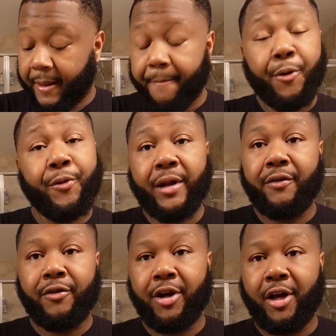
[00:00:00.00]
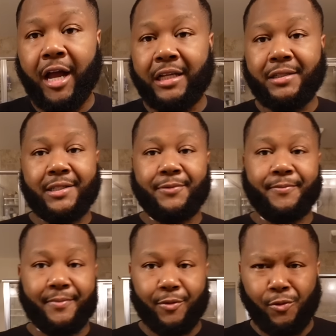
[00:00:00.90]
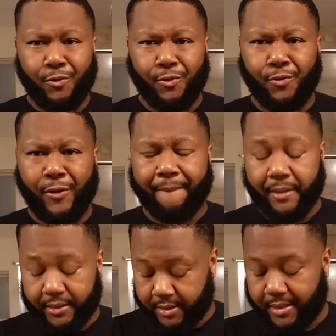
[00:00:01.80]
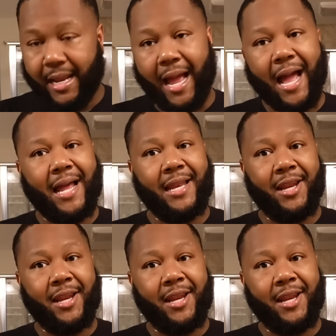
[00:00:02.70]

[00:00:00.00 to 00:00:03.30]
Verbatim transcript: But whatever, I just, I